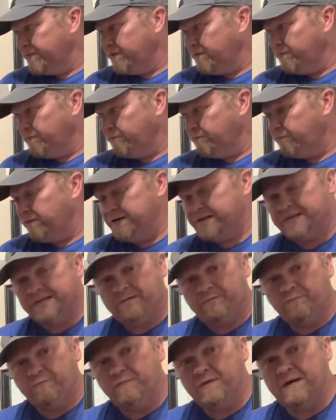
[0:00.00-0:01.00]

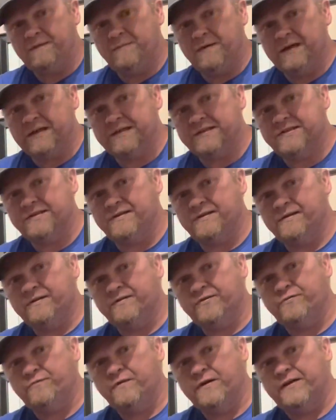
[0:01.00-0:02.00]
recent remix
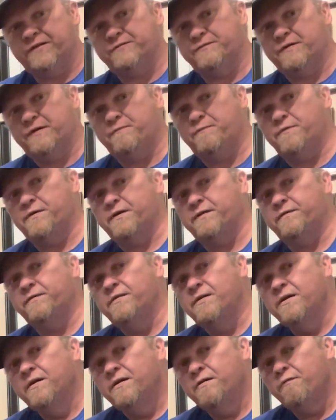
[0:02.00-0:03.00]
2021
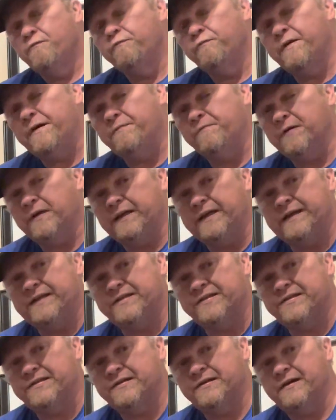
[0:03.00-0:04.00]

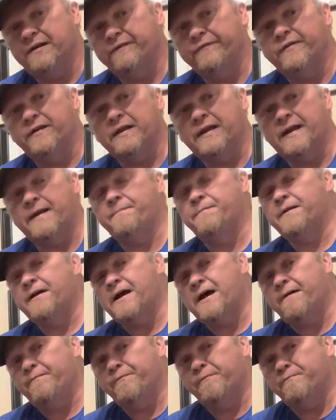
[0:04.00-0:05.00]
re-release of the Let It Be
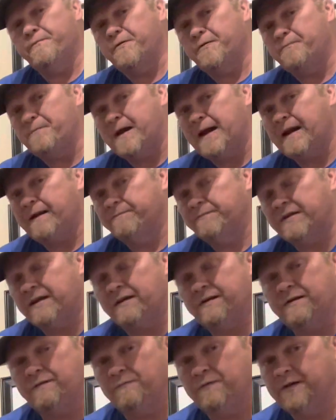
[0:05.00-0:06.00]
album, and man, I'm
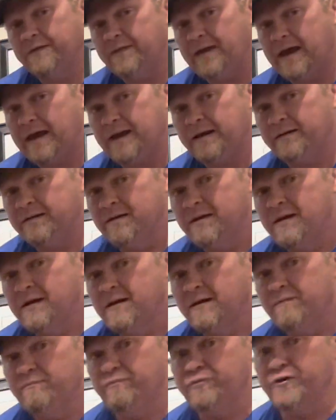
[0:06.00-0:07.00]
telling you what, that
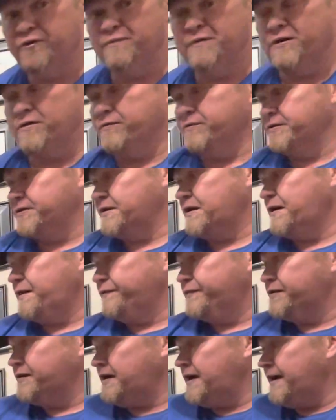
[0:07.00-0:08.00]
blew my doors
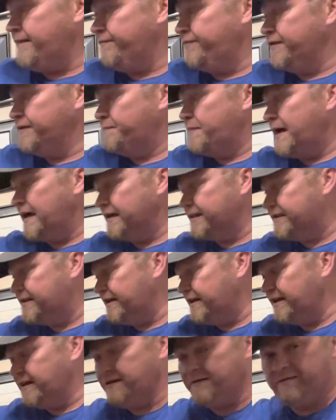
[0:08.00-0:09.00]
off. So I have the box
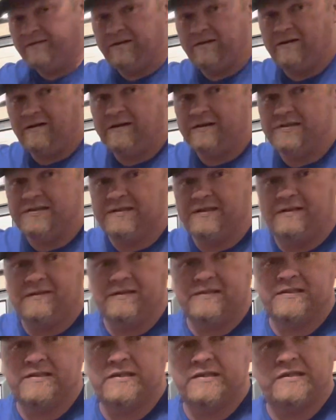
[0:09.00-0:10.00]
set here that you can see.
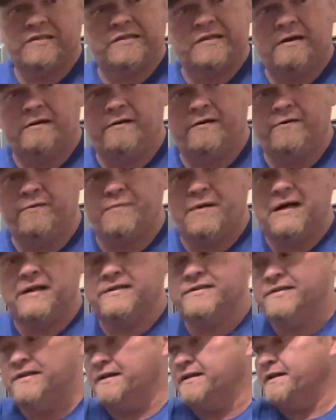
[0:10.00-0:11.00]
This is the stereo
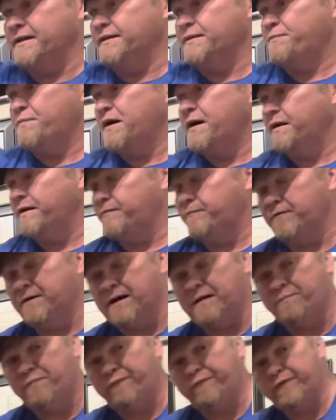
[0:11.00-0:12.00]
box set, not the mono one.
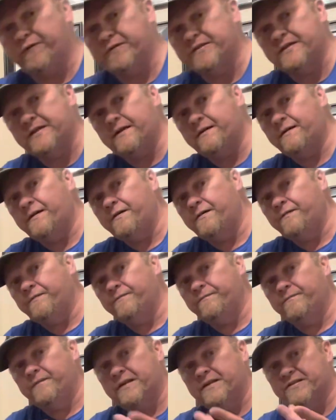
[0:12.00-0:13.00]
I prefer
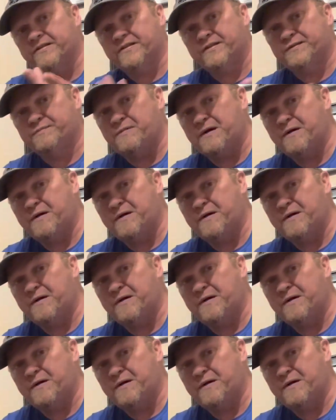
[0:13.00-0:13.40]
stereo. That's just my